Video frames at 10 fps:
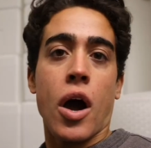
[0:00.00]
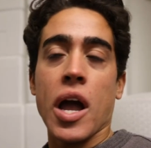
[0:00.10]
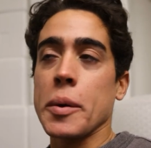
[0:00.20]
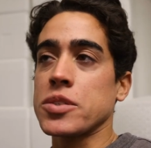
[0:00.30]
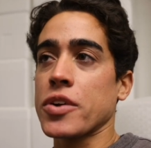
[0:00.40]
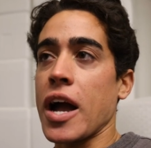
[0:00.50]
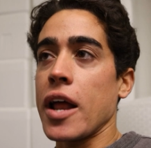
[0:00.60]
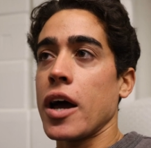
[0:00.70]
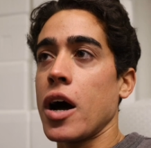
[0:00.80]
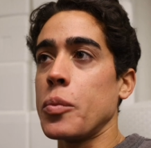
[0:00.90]
oh i almost
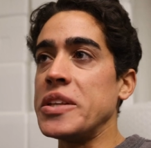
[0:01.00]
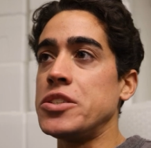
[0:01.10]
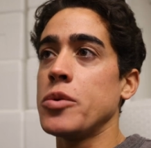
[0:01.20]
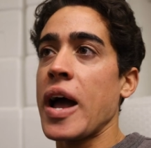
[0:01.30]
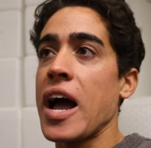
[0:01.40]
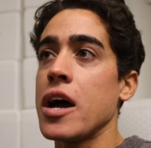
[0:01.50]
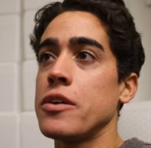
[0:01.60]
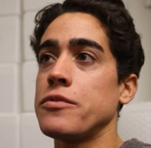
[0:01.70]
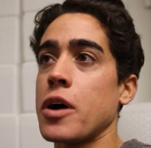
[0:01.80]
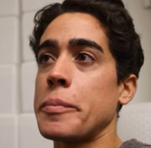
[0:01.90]
forgot uh, we do
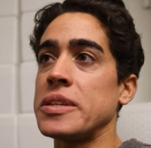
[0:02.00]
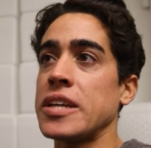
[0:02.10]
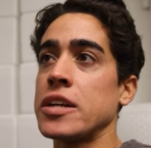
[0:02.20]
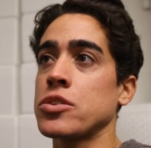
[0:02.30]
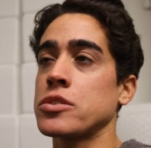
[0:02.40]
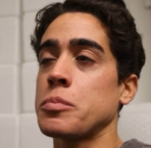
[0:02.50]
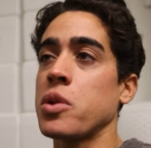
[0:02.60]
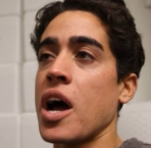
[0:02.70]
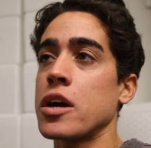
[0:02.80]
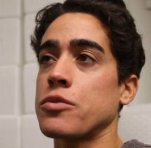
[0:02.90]
have a potential
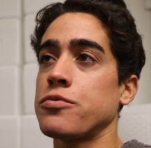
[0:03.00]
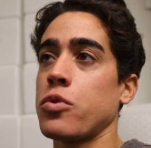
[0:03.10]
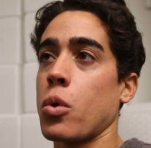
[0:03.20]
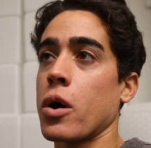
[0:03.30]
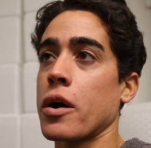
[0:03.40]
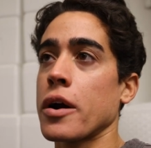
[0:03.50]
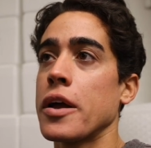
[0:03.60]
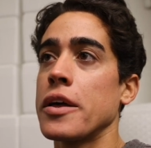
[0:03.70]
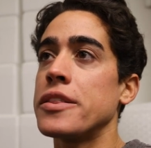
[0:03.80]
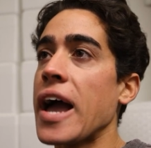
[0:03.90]
supplier for
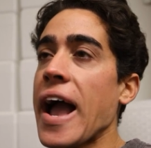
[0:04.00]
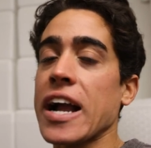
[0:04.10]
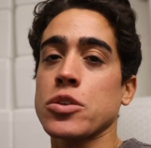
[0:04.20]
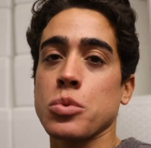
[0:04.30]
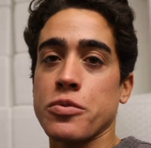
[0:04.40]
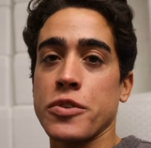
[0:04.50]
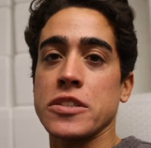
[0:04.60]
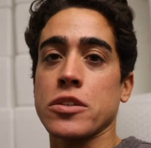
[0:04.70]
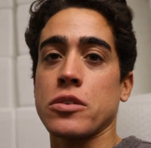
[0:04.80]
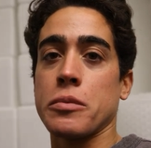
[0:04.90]
the actual
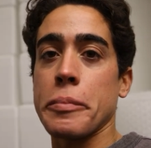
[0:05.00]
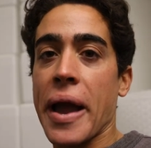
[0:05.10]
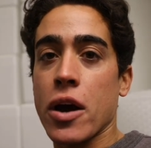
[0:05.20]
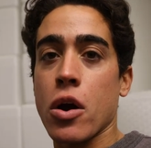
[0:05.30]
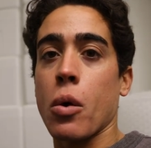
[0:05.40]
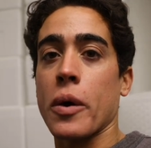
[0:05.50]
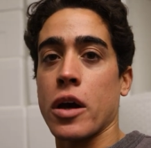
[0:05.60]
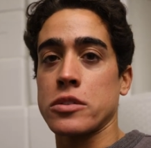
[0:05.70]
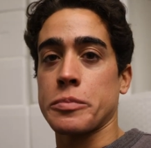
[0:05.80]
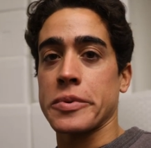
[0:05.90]
physical marrow
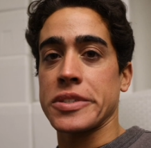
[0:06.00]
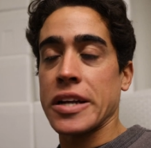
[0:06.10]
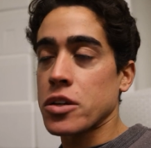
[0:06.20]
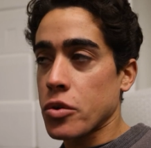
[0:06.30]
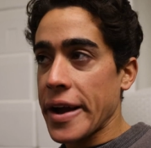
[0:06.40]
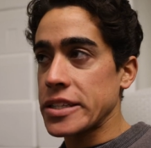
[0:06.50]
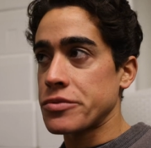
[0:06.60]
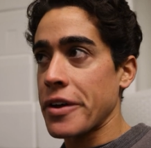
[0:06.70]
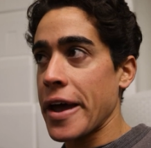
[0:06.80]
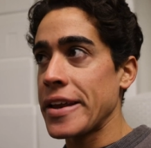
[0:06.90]
100% grass
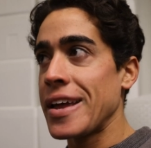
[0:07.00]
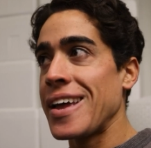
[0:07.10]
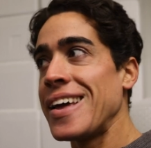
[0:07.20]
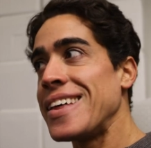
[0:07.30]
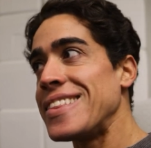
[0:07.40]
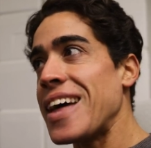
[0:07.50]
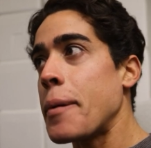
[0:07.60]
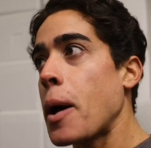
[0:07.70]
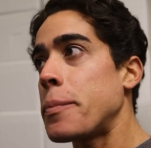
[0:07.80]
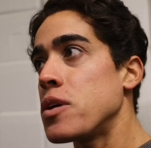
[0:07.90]
fed
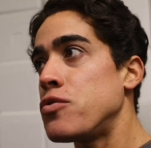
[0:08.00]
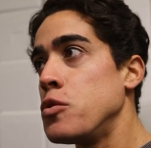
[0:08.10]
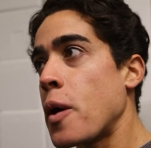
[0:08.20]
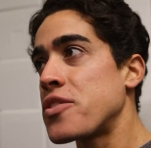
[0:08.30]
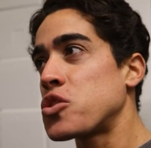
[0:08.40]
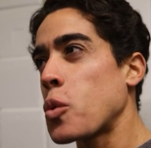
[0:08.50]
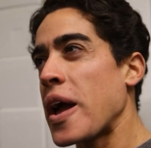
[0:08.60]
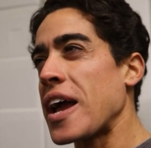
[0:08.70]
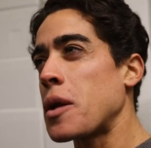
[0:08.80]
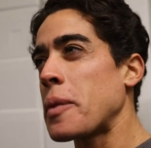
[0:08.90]
that might be a few months
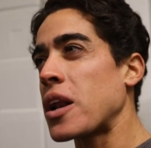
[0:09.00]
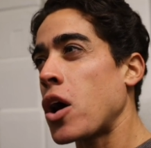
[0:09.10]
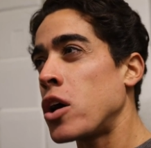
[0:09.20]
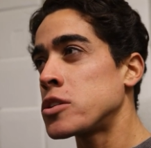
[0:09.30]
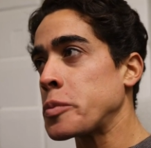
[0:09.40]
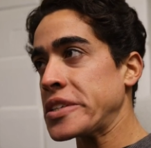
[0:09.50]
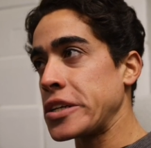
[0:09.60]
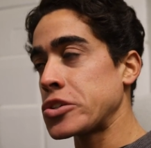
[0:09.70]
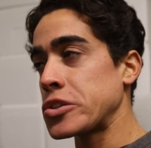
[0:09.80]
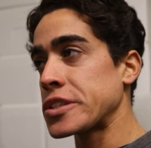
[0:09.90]
away, and I'm not
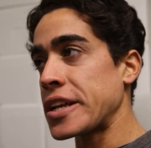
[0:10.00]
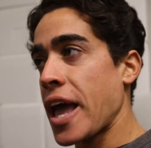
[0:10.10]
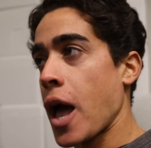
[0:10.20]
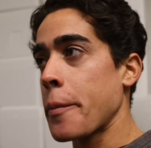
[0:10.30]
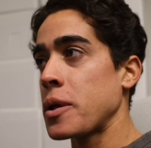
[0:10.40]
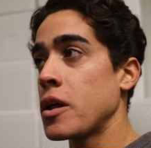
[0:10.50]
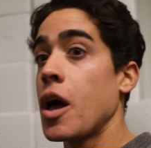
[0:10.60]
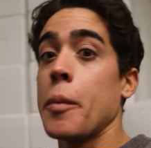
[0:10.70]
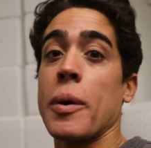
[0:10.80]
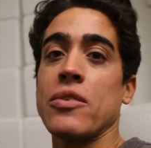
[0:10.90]
100% sure it's going to happen.
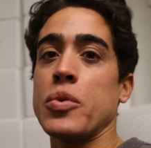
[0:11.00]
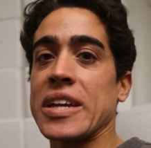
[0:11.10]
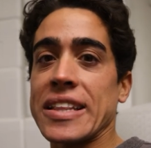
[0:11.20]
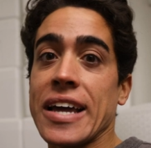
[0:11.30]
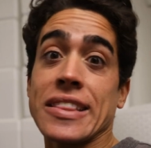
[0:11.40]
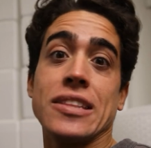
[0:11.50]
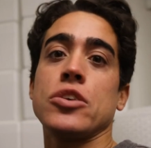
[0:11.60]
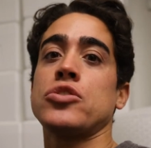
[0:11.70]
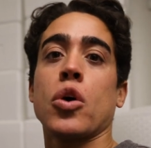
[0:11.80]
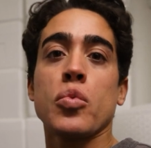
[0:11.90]
But if we get that, then
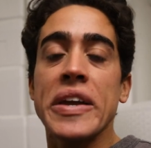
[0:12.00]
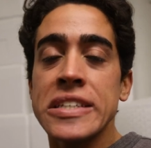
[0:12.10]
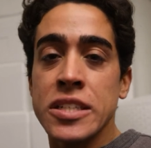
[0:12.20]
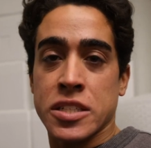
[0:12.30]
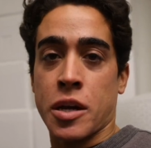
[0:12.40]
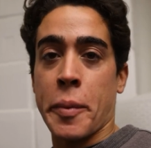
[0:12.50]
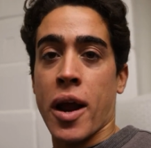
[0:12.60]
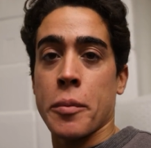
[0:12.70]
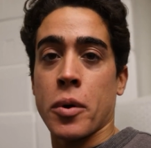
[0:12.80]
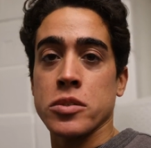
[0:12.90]
there's no reason to sell
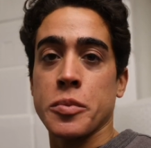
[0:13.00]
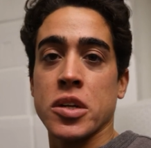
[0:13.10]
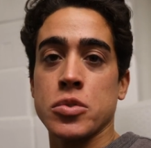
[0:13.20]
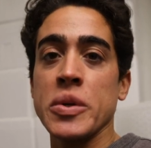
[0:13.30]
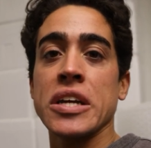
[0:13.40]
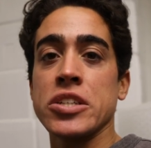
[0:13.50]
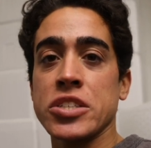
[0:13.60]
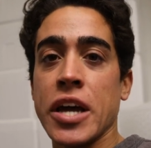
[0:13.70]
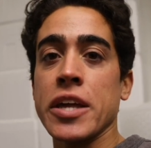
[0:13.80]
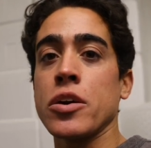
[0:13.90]
marrow bones because we could
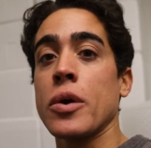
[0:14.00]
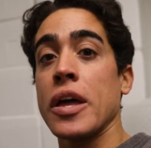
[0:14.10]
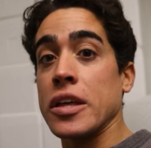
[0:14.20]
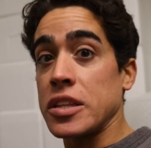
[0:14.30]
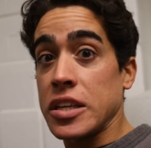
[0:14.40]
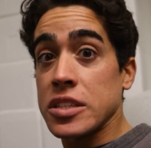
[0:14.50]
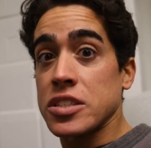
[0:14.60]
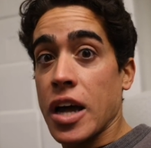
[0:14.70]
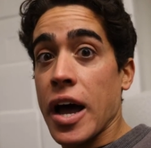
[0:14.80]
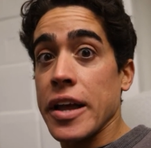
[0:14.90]
just sell you the
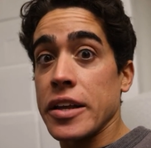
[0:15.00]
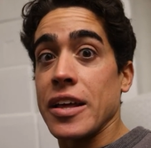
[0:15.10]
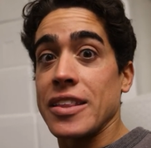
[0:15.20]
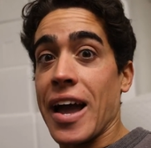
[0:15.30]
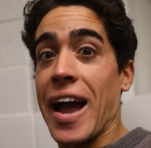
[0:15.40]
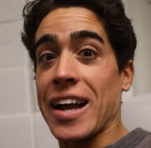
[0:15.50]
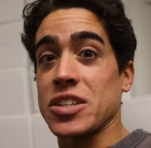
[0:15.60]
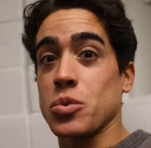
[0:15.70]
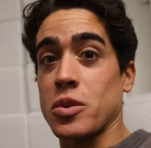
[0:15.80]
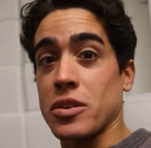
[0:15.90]
inside, the
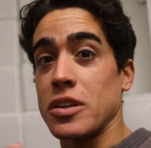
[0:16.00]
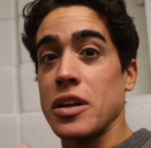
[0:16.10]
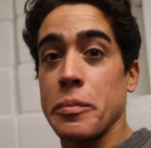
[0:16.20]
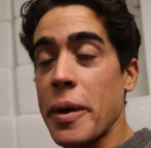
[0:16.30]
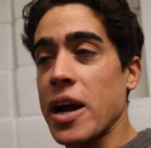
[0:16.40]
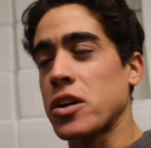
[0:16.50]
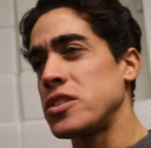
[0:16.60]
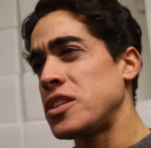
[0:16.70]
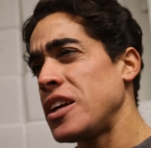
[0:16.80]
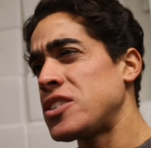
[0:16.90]
actual marrow,
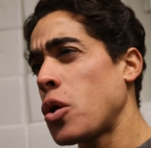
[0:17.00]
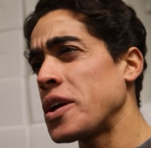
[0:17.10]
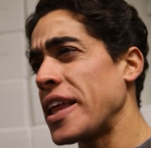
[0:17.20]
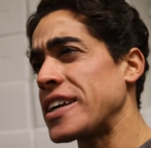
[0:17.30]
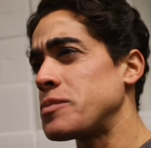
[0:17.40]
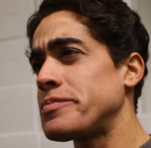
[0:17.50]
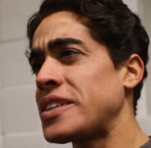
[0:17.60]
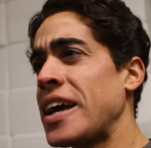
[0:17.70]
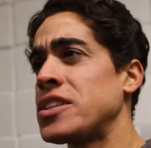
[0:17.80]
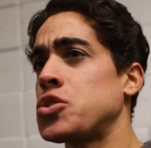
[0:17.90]
because it's only like
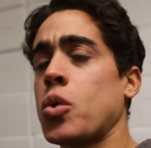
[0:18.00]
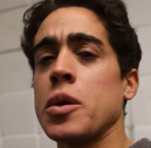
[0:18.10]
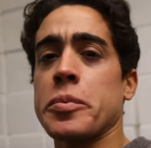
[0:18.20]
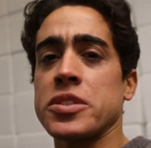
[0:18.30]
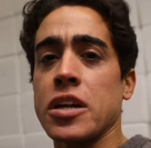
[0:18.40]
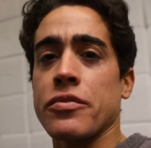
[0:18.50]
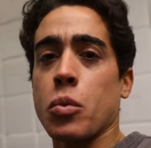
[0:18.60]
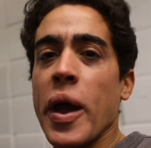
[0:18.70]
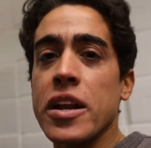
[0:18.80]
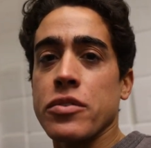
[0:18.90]
10 to 20% of
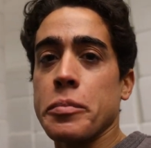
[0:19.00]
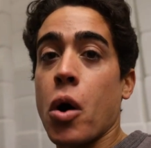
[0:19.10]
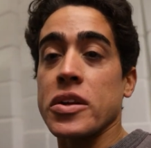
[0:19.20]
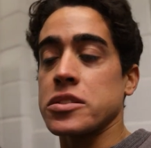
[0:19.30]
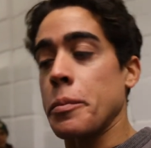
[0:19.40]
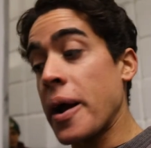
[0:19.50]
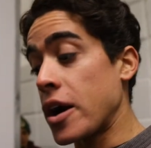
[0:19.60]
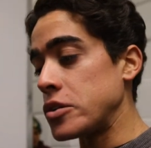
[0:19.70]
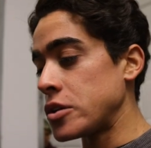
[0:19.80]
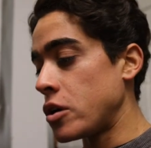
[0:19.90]
the weight of the bone is the
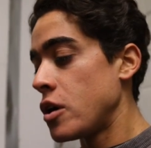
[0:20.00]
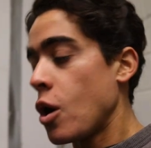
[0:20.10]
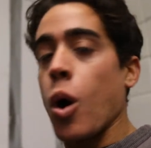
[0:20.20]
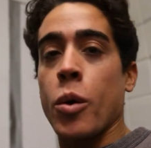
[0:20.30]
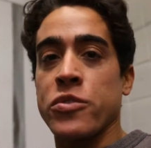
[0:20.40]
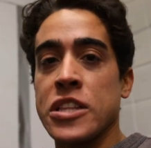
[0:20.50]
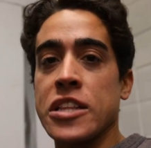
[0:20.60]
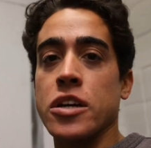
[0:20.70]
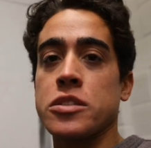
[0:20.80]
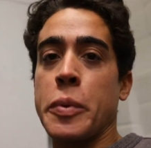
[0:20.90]
marrow. So hopefully
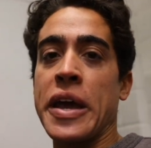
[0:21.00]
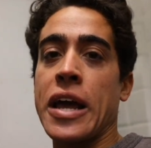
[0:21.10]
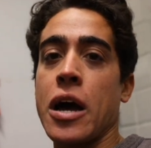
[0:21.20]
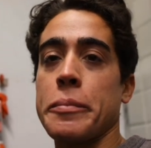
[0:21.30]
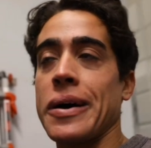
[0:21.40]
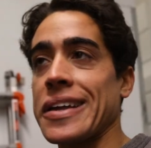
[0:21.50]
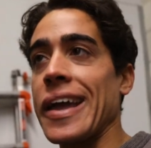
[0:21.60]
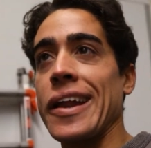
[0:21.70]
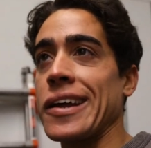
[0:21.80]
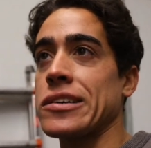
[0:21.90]
that does pan out. But
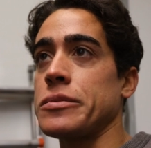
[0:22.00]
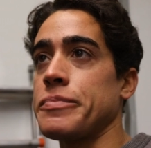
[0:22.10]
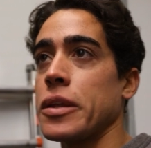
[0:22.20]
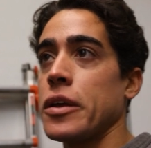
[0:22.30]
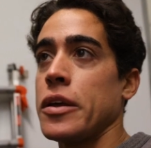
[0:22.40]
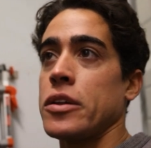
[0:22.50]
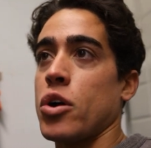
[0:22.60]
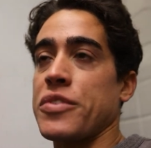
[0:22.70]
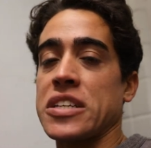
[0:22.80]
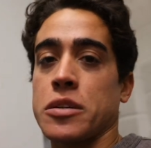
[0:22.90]
again, I don't
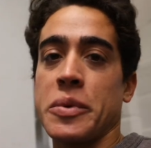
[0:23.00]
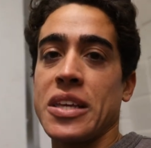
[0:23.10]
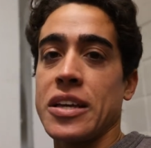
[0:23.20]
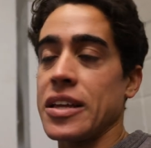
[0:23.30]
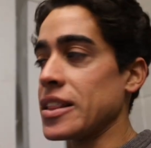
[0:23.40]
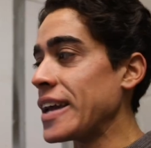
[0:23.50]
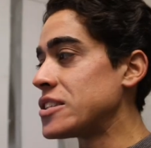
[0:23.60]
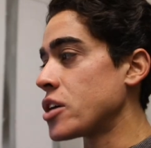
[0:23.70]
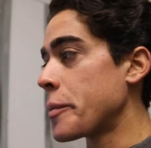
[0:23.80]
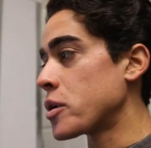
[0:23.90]
know if that's going to be
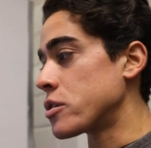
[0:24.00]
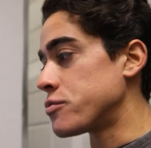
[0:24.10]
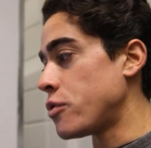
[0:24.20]
late summer or